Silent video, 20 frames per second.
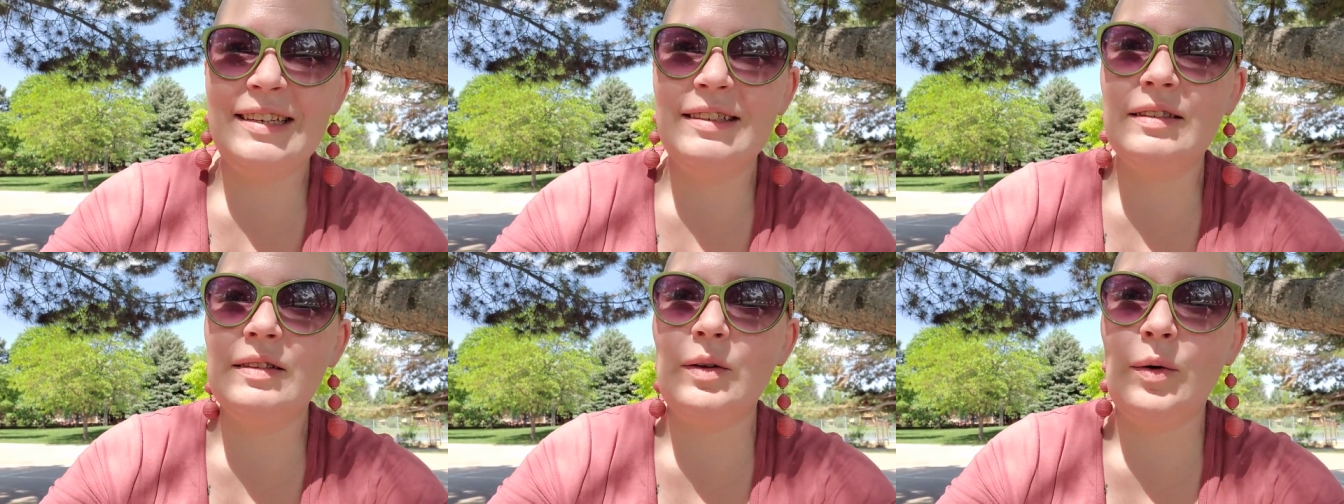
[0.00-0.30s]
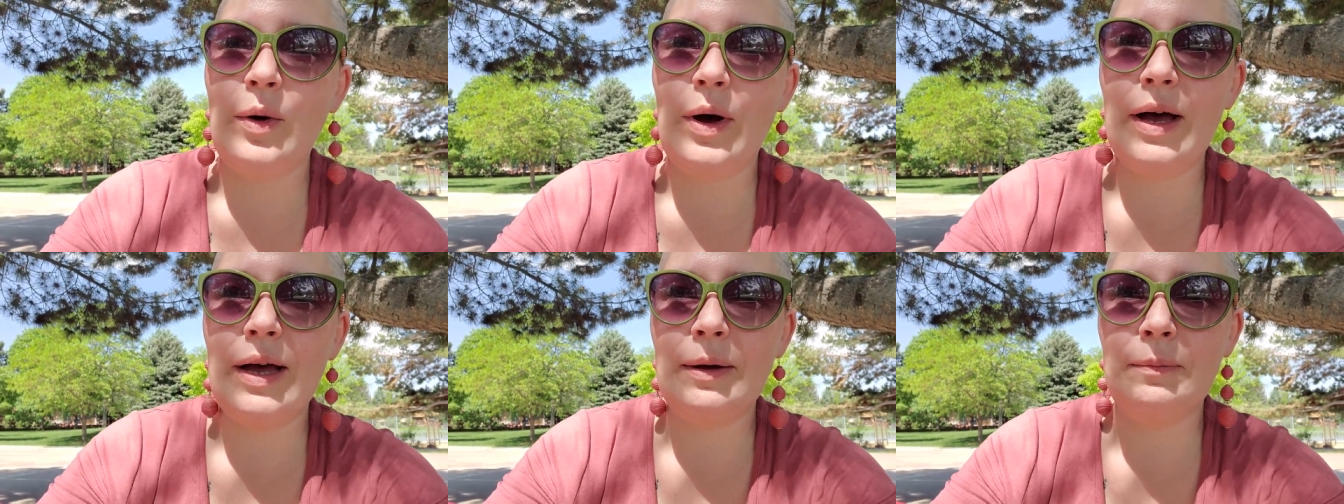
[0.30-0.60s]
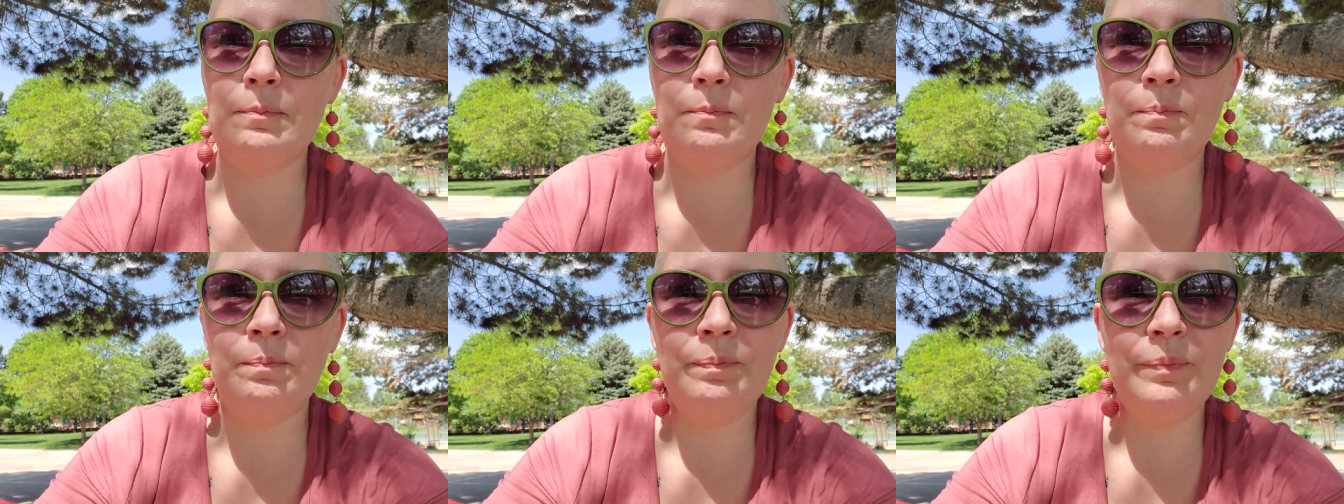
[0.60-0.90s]
So
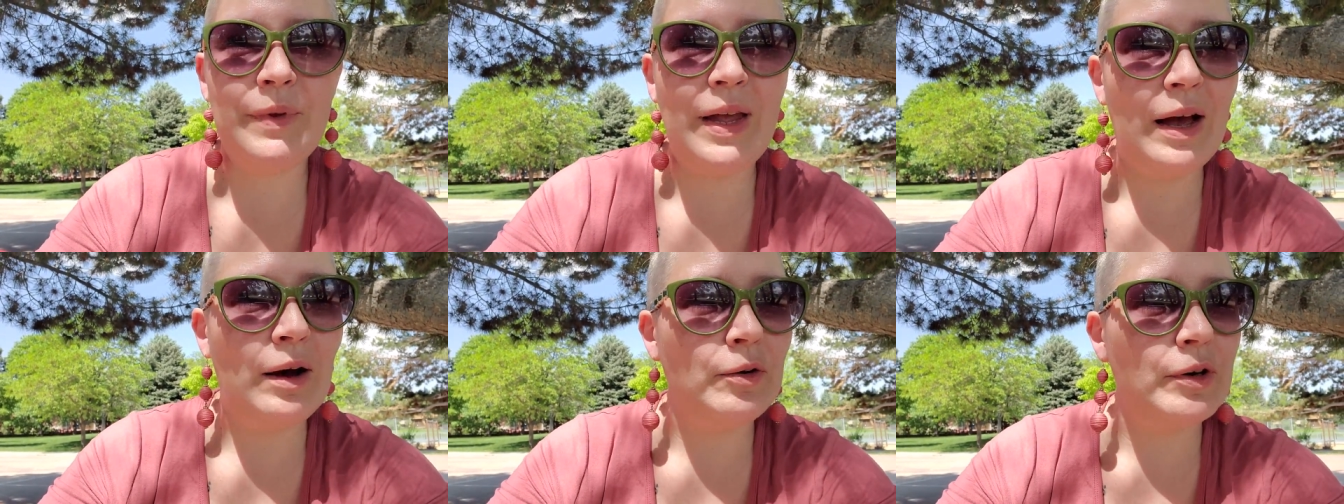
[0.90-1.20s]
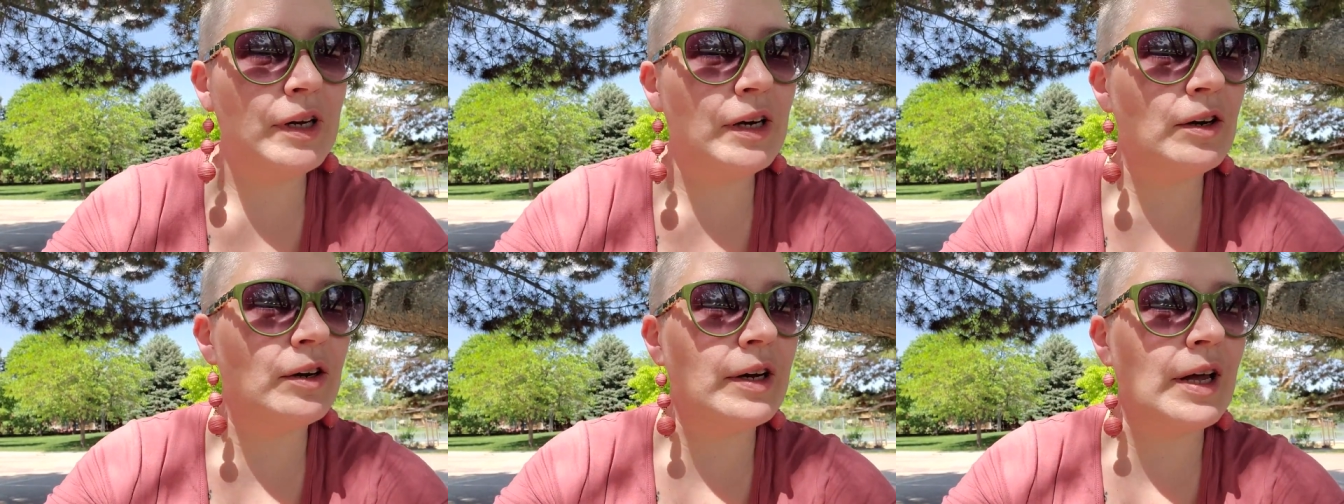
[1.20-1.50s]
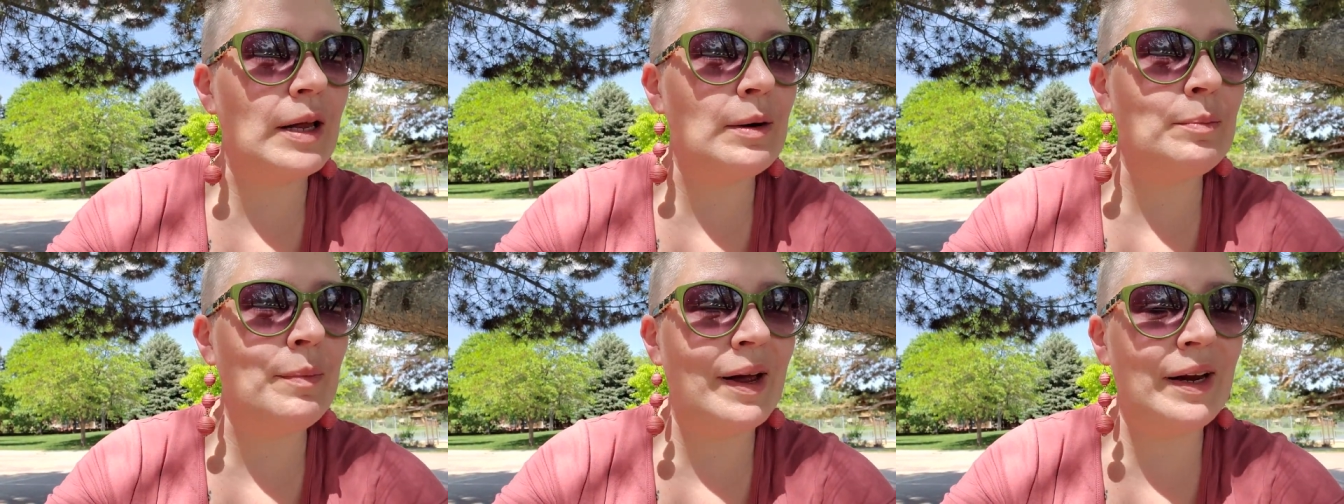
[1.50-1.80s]
I'm out here
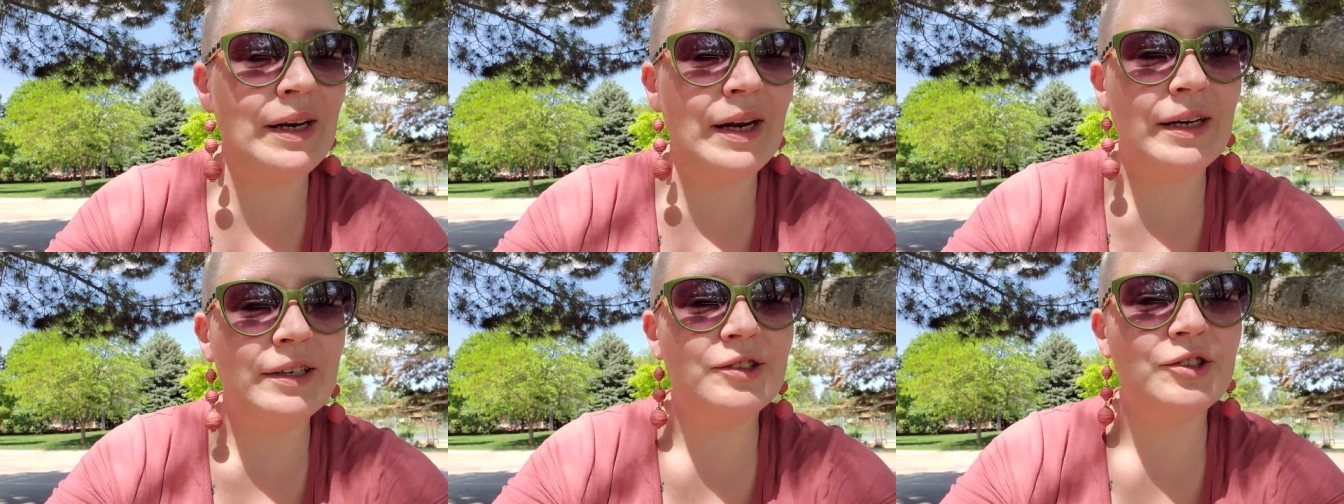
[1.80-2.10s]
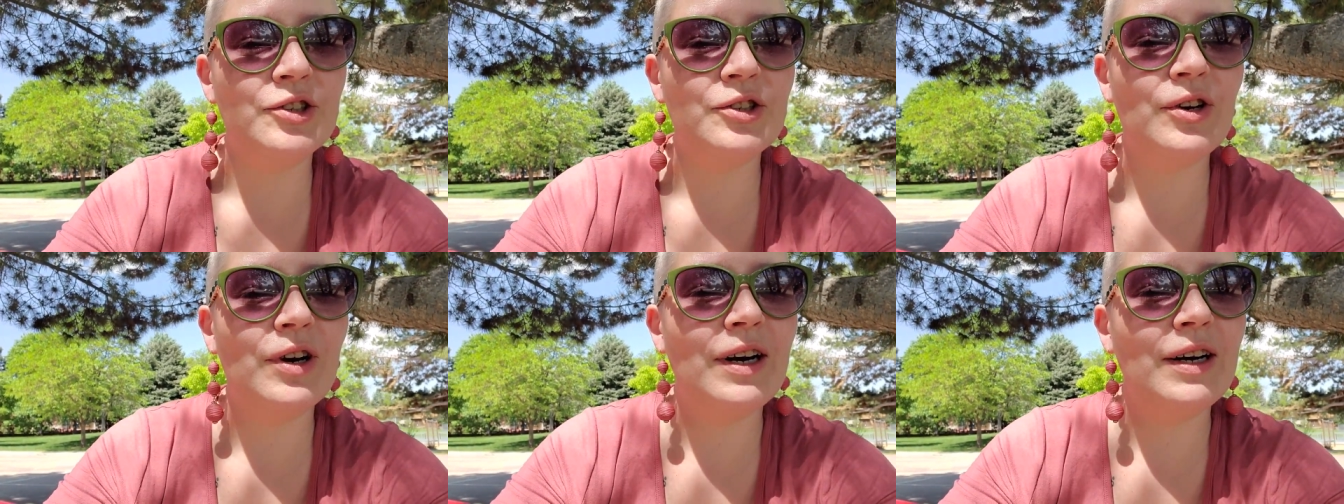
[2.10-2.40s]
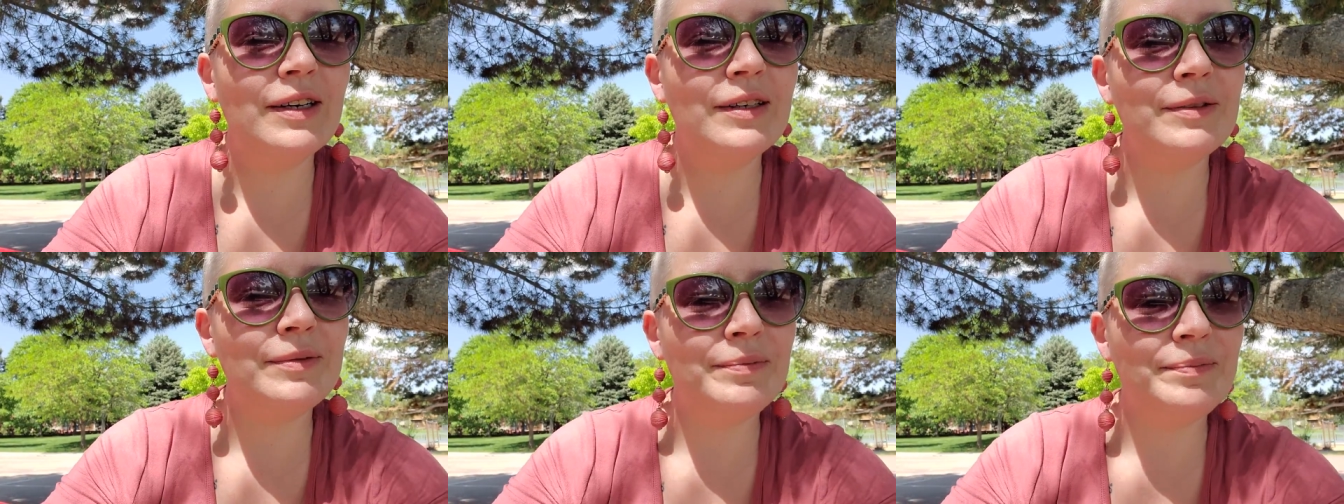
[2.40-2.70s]
getting my nature
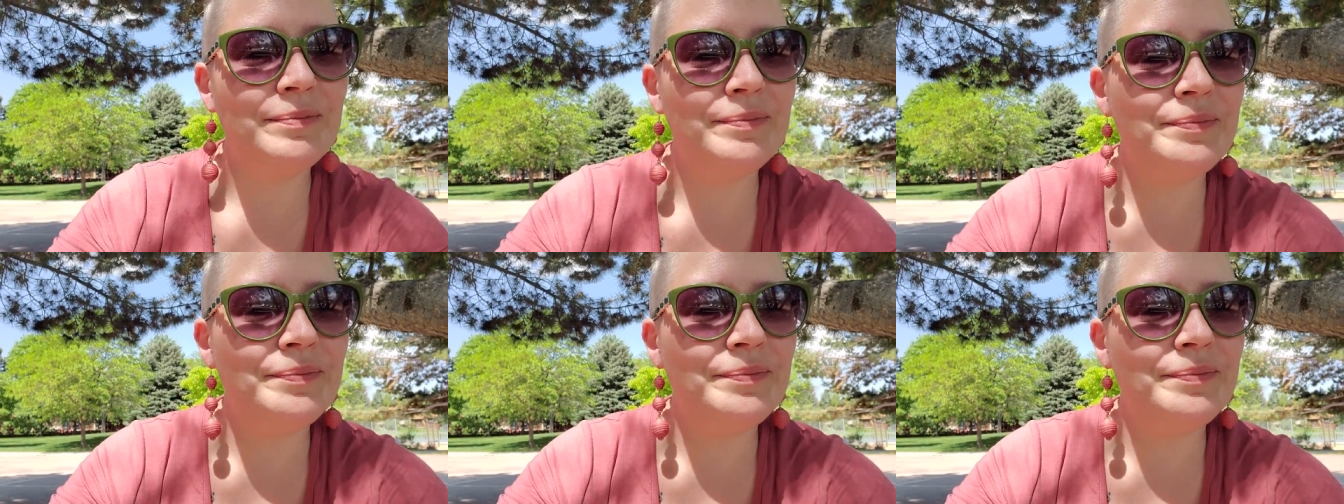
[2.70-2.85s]
on.